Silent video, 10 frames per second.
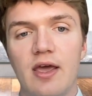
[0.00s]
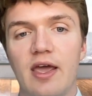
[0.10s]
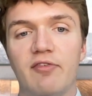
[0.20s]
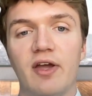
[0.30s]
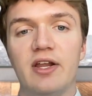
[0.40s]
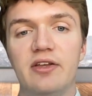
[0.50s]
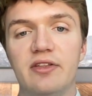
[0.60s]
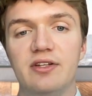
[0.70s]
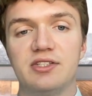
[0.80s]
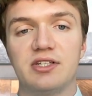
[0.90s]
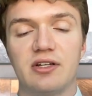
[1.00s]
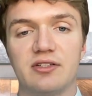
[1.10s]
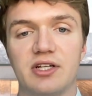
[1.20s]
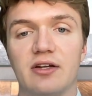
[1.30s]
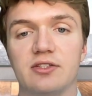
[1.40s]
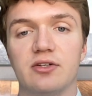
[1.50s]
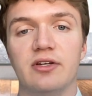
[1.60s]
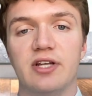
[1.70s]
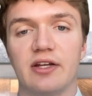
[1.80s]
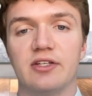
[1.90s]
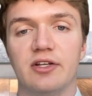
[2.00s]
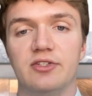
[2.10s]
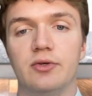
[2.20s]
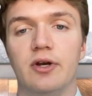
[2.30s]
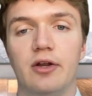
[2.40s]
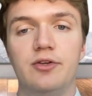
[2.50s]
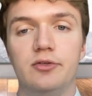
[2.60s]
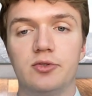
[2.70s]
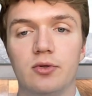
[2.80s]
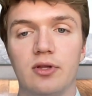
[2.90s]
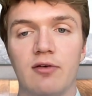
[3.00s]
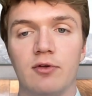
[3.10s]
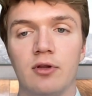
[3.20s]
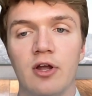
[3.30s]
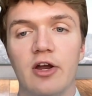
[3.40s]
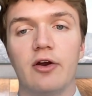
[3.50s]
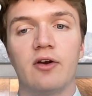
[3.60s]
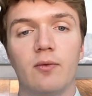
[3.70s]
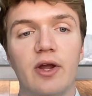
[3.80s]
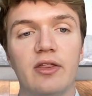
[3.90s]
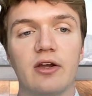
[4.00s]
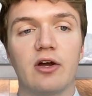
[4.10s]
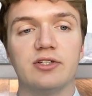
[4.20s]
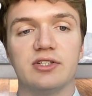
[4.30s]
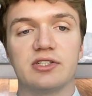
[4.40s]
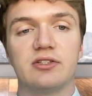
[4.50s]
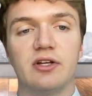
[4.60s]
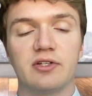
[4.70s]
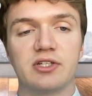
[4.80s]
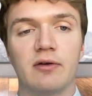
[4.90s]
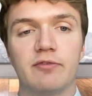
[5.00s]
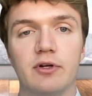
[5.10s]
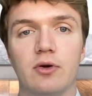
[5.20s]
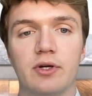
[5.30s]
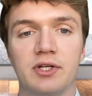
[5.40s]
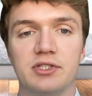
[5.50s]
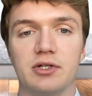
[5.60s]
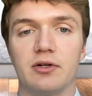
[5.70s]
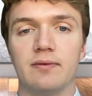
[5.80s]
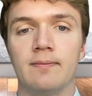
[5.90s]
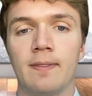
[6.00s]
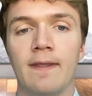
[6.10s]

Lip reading: If any of these signs are detected to an unusual level or in a way that causes discomfort or concern,